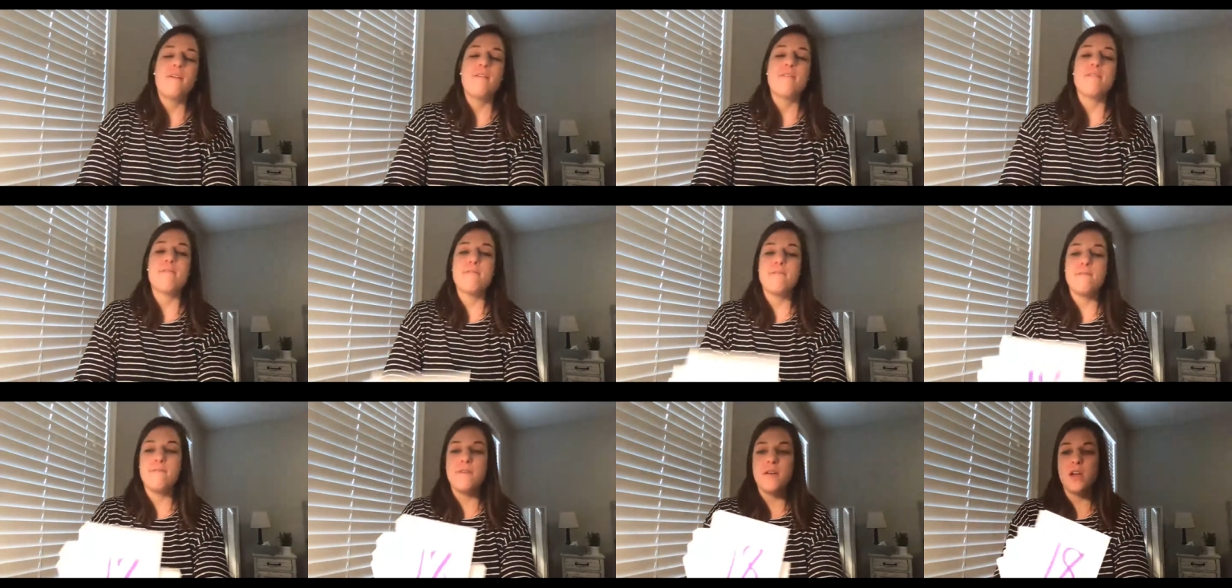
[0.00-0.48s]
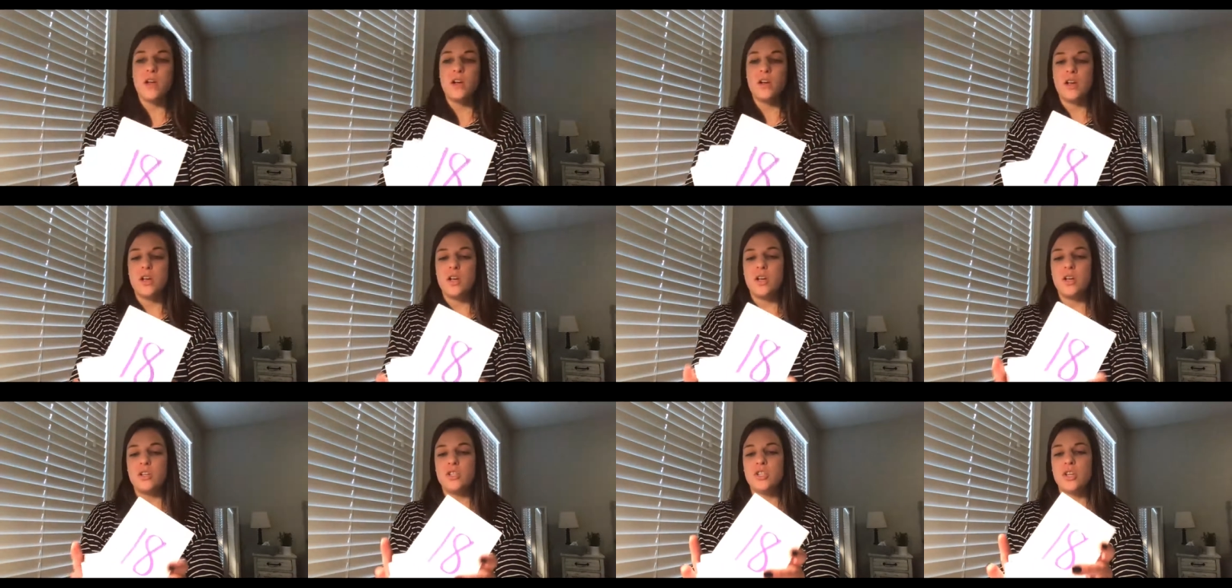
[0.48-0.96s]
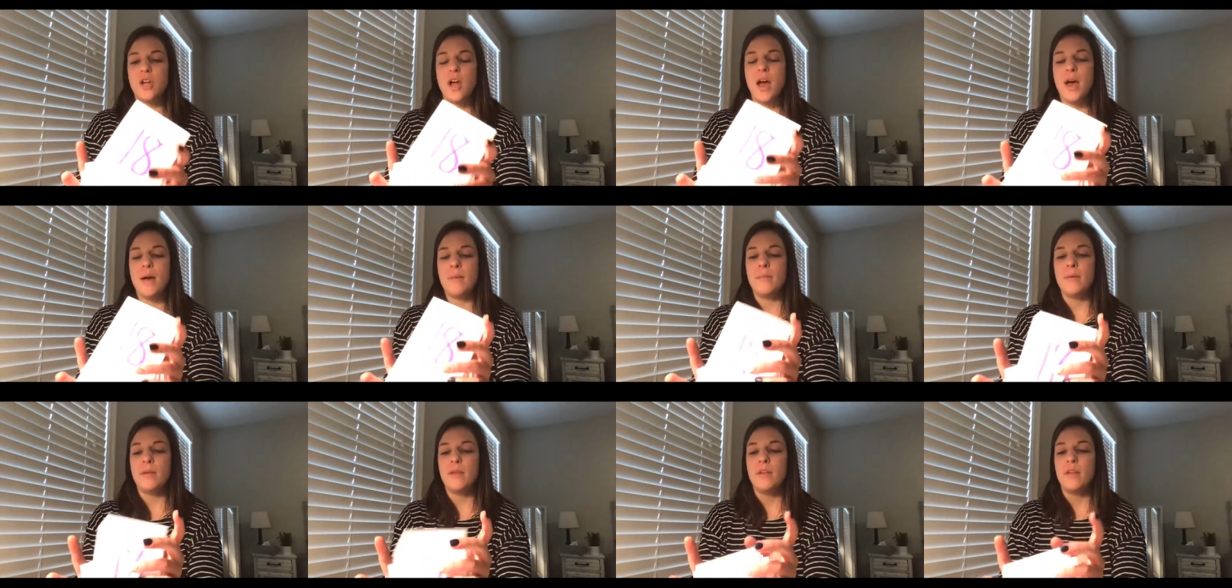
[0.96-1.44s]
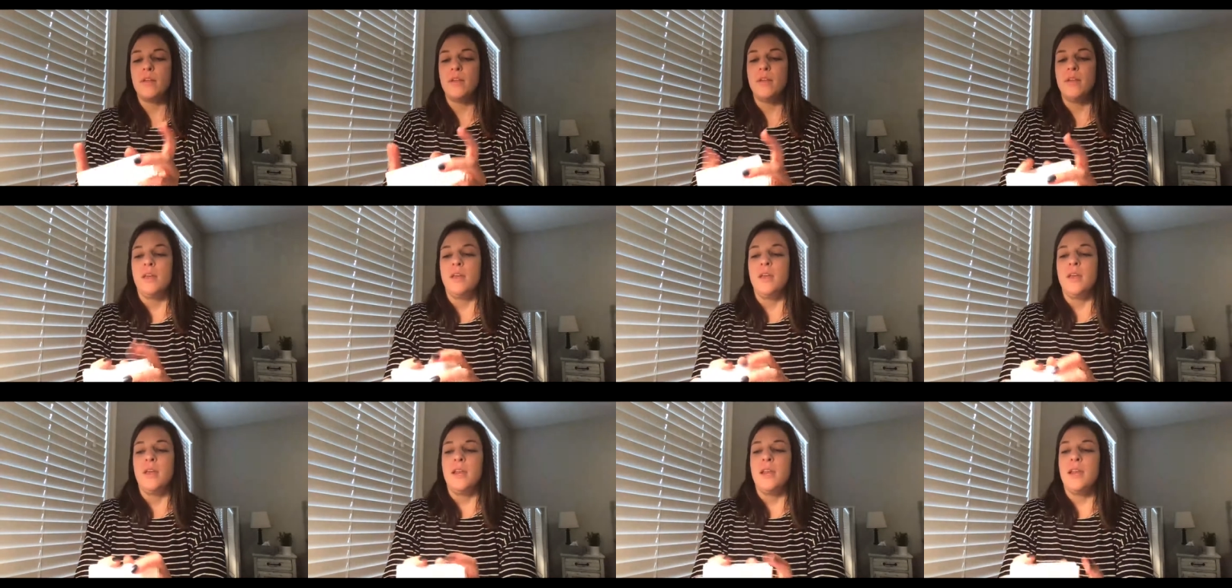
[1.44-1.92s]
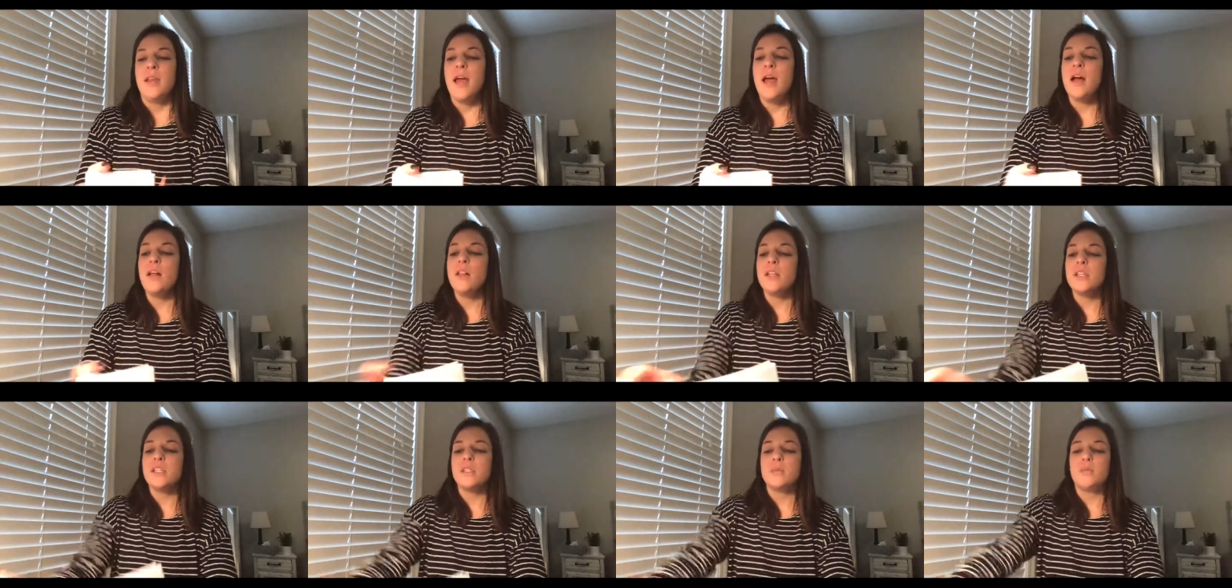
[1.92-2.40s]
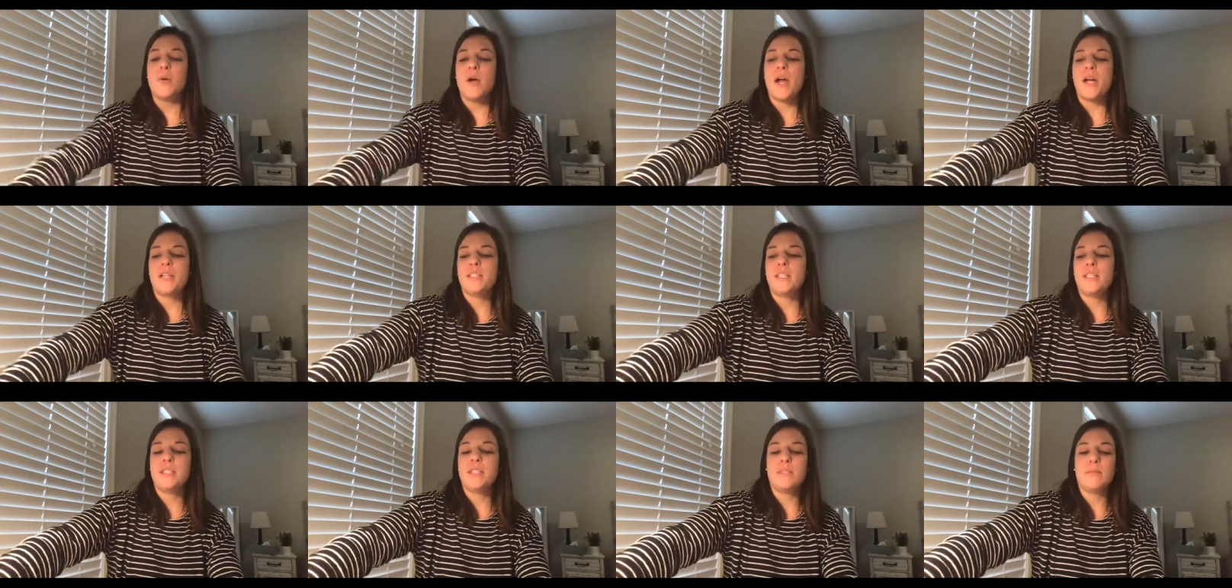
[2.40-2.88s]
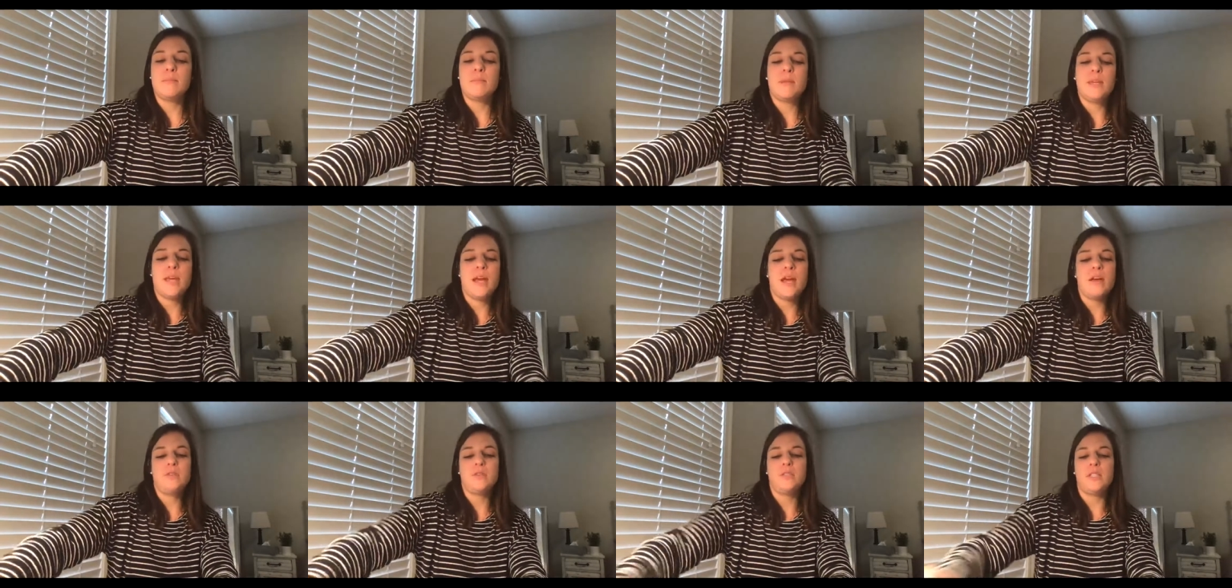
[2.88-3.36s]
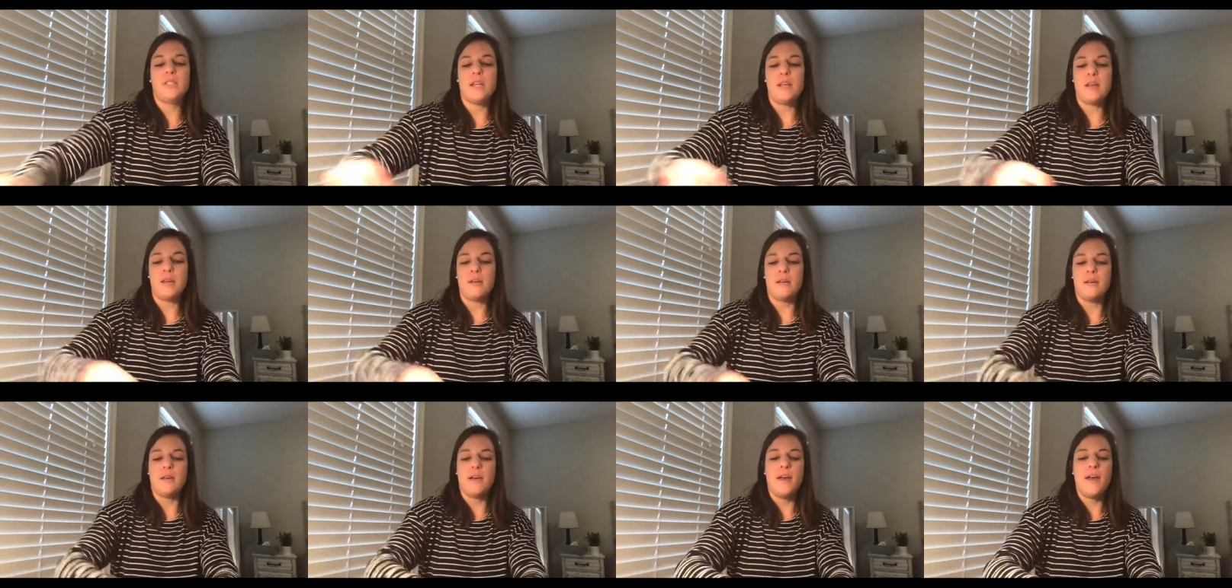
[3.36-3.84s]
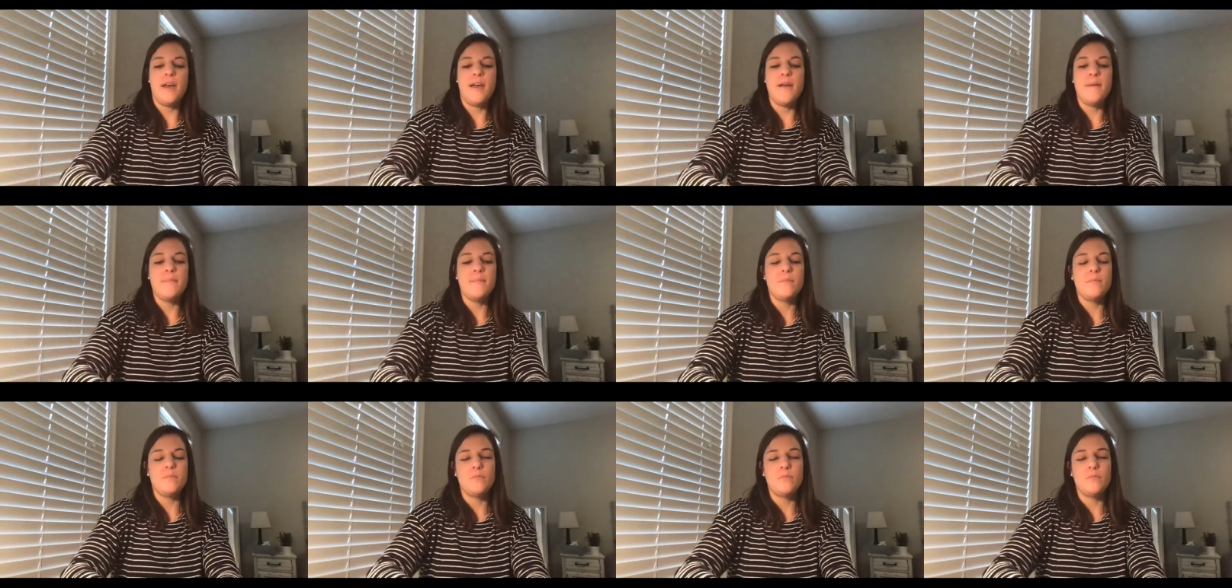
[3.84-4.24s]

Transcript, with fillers: Very good job. Now let's practice some counting, okay?